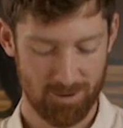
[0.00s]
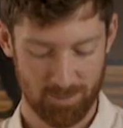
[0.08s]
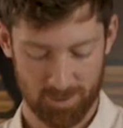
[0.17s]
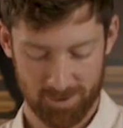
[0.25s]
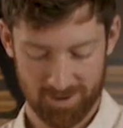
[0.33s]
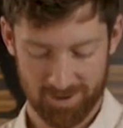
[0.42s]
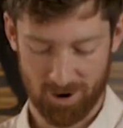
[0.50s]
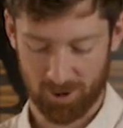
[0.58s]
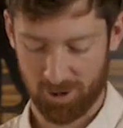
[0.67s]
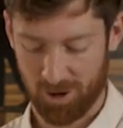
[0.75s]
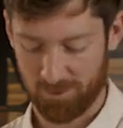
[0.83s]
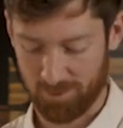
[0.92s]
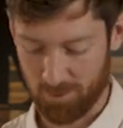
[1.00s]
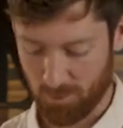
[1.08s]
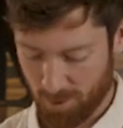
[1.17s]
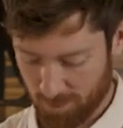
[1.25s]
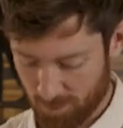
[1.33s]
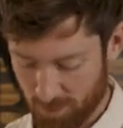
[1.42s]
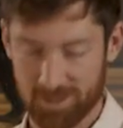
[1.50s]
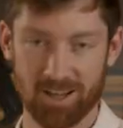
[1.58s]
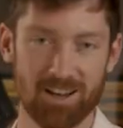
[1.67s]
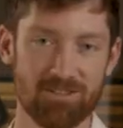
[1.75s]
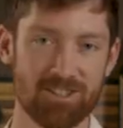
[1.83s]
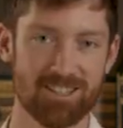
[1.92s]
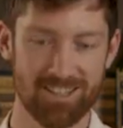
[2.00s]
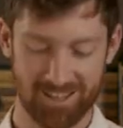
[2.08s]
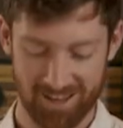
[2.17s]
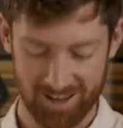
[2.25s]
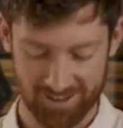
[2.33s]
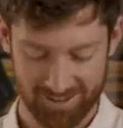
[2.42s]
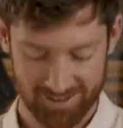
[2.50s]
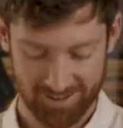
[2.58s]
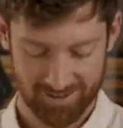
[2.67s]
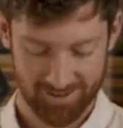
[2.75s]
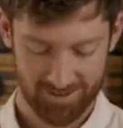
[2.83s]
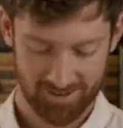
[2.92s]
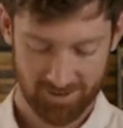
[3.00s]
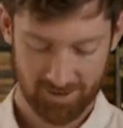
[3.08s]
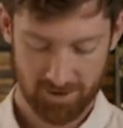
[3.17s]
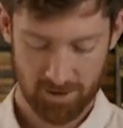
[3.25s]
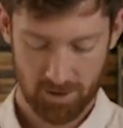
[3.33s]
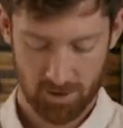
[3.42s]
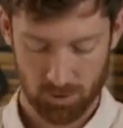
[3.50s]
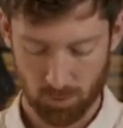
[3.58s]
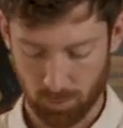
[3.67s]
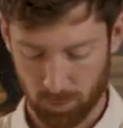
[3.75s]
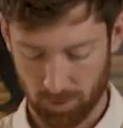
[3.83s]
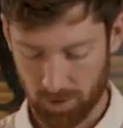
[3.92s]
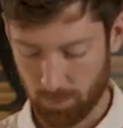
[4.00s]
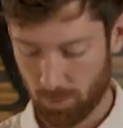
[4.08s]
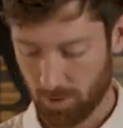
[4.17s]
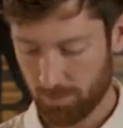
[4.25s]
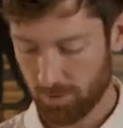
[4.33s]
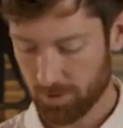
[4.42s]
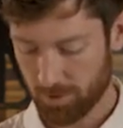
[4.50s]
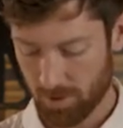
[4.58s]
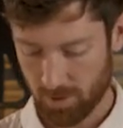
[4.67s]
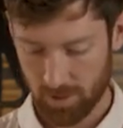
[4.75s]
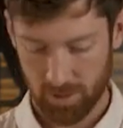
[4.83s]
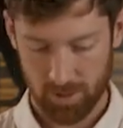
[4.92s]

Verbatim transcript: up our coffee one more time just in case. So we'll put the portafilter on